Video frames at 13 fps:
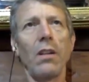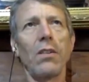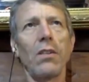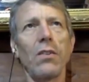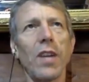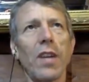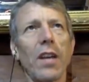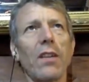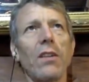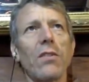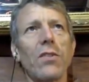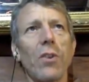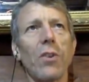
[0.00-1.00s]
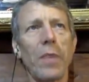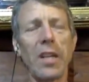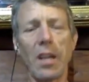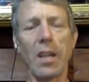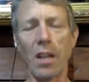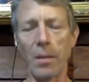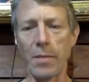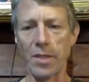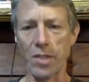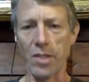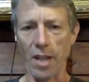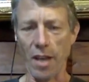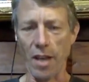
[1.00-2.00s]
take so many elements
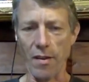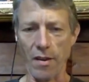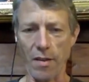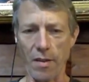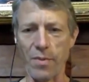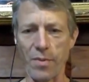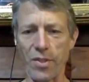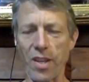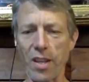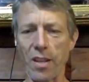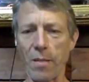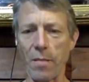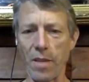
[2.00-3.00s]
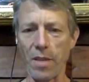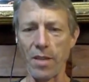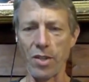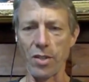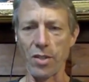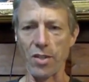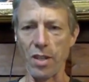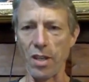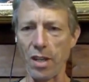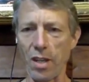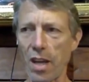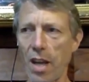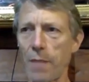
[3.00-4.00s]
together and present them in just
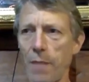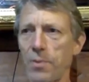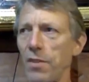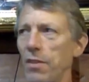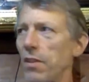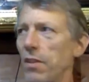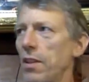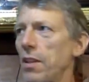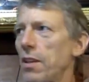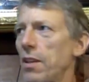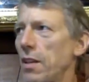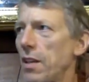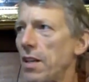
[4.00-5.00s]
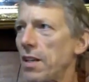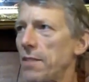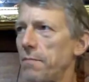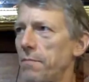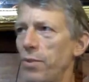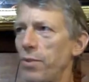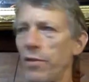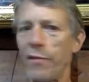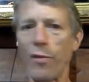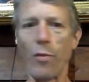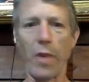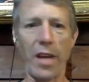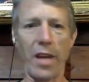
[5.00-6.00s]
a absolutely
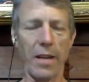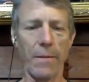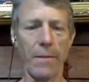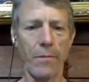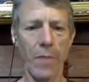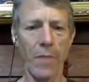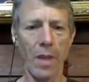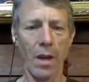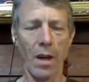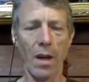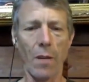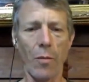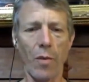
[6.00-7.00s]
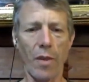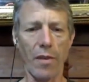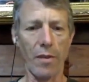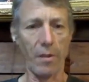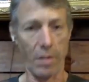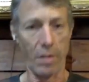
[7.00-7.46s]
beautiful way. Whether